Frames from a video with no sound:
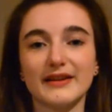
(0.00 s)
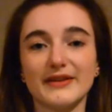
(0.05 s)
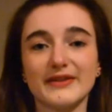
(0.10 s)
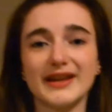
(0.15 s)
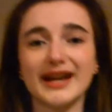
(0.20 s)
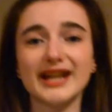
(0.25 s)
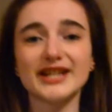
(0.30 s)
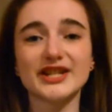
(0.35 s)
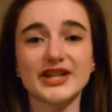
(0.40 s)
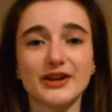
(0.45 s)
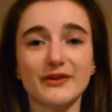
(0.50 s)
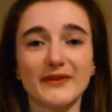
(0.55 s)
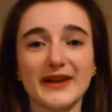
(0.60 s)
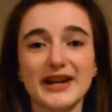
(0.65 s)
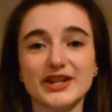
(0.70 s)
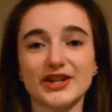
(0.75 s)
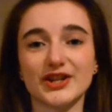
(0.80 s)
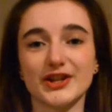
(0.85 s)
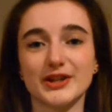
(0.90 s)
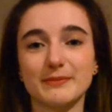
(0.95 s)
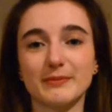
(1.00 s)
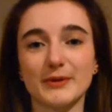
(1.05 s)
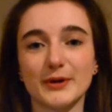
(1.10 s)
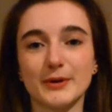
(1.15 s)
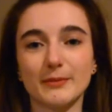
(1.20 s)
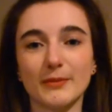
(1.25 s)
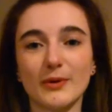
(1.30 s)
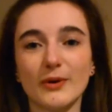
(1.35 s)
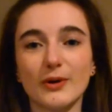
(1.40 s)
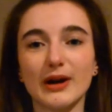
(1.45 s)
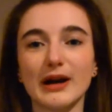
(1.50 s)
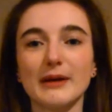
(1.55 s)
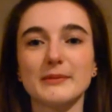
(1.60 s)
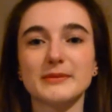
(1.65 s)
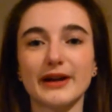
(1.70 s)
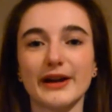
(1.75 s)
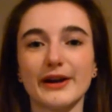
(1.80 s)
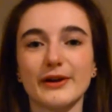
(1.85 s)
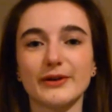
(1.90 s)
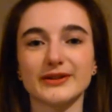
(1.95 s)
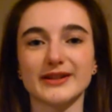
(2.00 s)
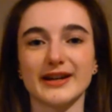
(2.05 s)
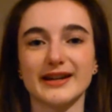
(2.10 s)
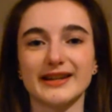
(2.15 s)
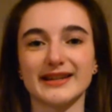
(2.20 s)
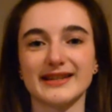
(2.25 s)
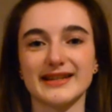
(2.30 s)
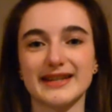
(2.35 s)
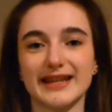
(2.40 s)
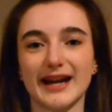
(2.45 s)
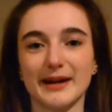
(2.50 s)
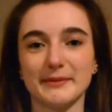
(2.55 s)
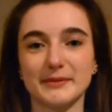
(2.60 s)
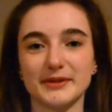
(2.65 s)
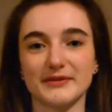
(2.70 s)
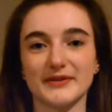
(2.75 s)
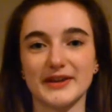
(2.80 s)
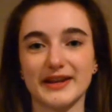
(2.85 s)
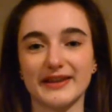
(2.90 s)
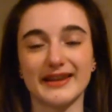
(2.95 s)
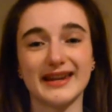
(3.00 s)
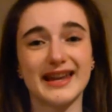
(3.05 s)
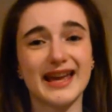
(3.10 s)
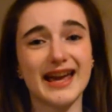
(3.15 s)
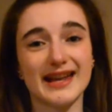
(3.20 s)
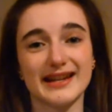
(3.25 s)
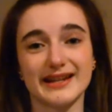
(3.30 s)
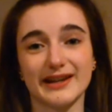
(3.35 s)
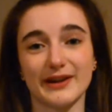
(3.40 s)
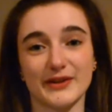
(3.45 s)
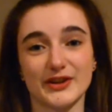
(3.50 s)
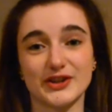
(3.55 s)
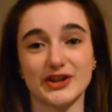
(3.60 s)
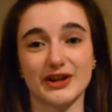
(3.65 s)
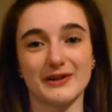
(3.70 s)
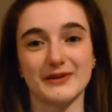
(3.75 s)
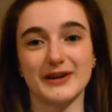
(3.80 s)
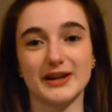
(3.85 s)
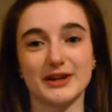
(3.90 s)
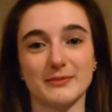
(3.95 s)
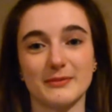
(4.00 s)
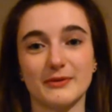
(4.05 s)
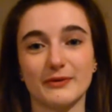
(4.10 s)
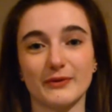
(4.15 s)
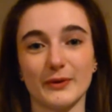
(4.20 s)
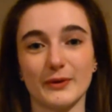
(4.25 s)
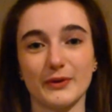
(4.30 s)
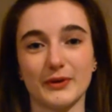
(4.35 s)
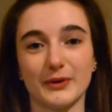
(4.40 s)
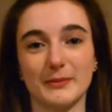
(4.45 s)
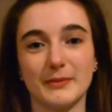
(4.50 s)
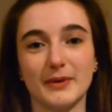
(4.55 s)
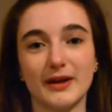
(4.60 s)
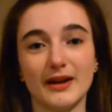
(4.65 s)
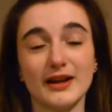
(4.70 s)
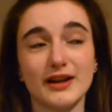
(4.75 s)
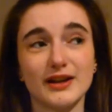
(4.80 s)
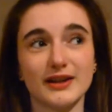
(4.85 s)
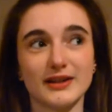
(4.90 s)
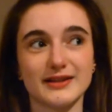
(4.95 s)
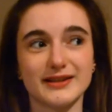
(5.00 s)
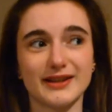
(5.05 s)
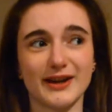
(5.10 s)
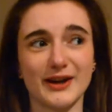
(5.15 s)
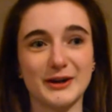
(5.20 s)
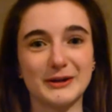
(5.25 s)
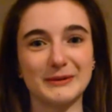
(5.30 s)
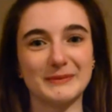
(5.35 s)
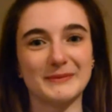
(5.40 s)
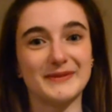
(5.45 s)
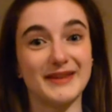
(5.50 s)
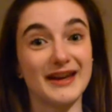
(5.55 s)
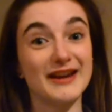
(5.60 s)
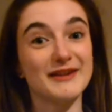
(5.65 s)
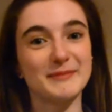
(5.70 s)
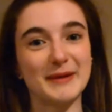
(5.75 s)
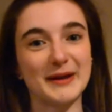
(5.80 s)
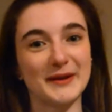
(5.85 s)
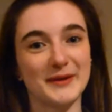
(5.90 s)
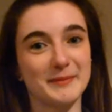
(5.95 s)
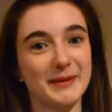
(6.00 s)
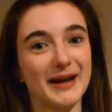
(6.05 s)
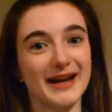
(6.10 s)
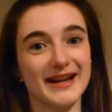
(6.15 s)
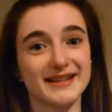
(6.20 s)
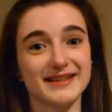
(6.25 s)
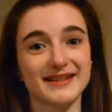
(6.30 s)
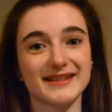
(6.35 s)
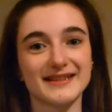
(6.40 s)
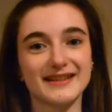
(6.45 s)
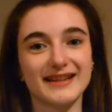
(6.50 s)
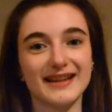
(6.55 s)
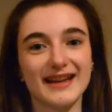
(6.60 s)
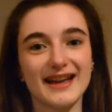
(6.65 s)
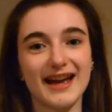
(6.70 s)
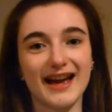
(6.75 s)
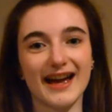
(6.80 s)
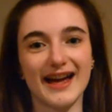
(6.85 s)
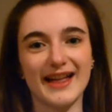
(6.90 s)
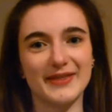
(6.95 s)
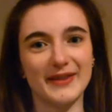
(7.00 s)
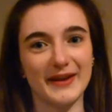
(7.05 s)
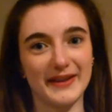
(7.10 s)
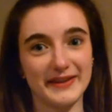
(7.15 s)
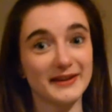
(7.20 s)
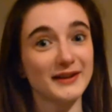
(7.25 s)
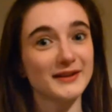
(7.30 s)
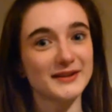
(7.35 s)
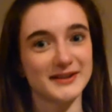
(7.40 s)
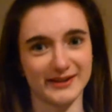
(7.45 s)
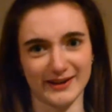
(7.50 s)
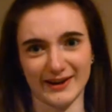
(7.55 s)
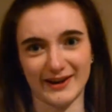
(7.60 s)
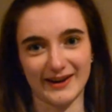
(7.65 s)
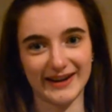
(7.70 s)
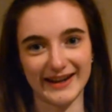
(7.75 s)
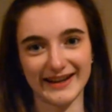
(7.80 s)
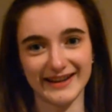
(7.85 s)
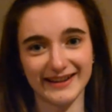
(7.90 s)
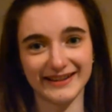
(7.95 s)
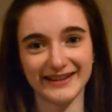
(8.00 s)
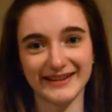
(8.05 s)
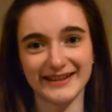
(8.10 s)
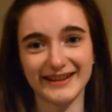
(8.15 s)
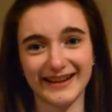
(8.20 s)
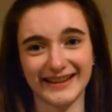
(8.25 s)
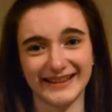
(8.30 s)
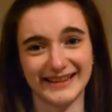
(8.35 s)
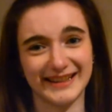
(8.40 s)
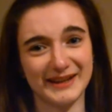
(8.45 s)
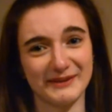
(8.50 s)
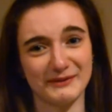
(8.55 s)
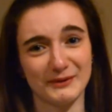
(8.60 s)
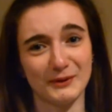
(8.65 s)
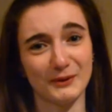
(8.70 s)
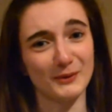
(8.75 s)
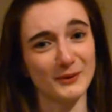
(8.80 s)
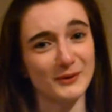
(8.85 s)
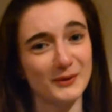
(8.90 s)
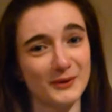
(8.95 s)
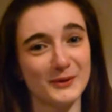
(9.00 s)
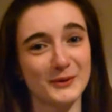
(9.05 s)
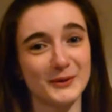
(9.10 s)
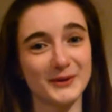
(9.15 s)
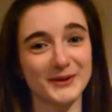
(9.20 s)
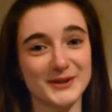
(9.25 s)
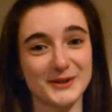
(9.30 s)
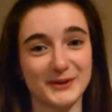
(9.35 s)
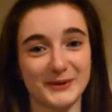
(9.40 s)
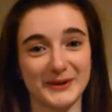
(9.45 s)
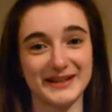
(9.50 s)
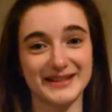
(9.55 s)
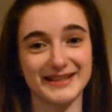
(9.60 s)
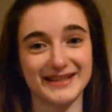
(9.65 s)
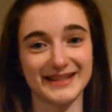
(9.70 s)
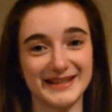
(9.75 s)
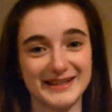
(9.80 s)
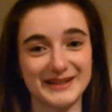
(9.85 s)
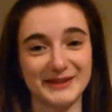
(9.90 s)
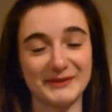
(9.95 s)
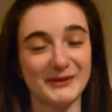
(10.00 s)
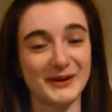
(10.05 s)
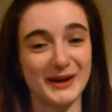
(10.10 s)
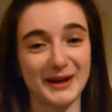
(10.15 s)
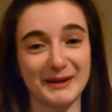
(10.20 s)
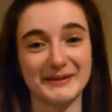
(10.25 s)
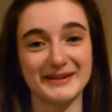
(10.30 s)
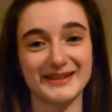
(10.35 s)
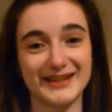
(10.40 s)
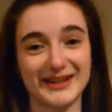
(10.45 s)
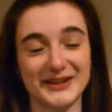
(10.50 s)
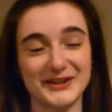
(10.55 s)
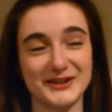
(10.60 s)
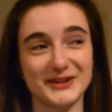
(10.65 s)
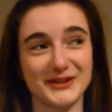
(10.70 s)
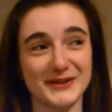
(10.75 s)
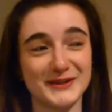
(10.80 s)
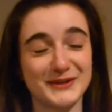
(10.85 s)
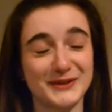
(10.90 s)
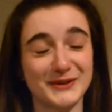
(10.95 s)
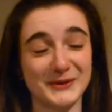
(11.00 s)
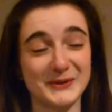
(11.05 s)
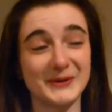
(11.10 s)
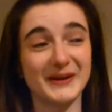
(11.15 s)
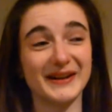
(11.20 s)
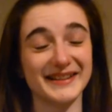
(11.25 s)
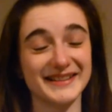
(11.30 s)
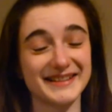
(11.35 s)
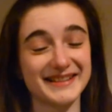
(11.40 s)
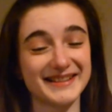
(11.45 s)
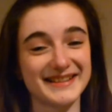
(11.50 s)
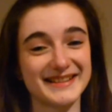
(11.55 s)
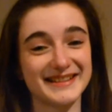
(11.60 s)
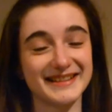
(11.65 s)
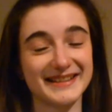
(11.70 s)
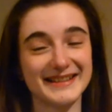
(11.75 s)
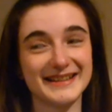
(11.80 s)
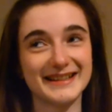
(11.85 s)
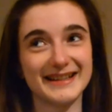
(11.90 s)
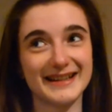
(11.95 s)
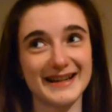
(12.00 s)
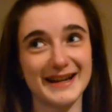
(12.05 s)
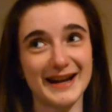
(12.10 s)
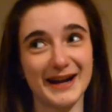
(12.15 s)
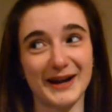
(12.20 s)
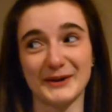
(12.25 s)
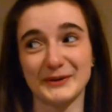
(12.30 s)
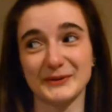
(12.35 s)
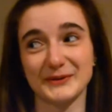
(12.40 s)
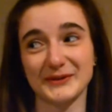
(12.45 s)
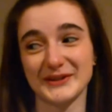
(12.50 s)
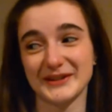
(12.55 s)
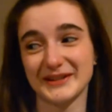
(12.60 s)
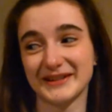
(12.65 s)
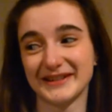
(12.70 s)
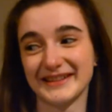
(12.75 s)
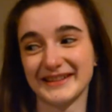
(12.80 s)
Their generation has put more carbon dioxide into the atmosphere than any other generation before them, so they've made the mess, and then they'll die and leave all the consequences of climate change to us. Ouch.